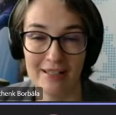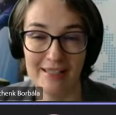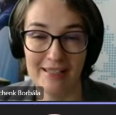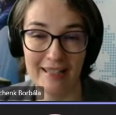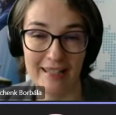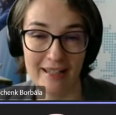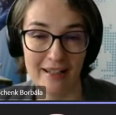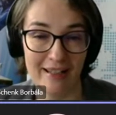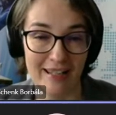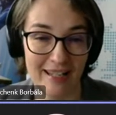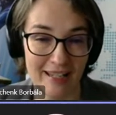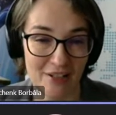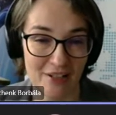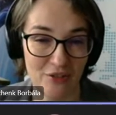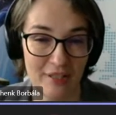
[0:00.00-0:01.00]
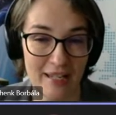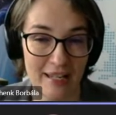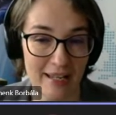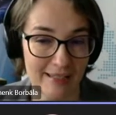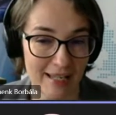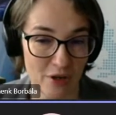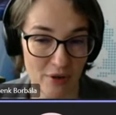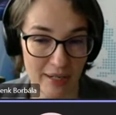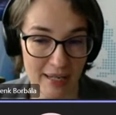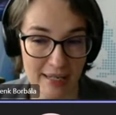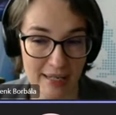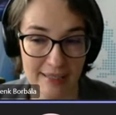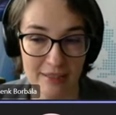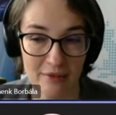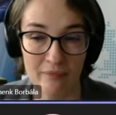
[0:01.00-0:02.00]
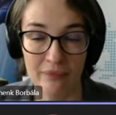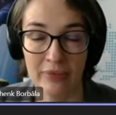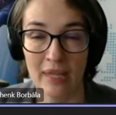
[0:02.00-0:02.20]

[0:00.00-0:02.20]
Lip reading: Daniel here today as our guest,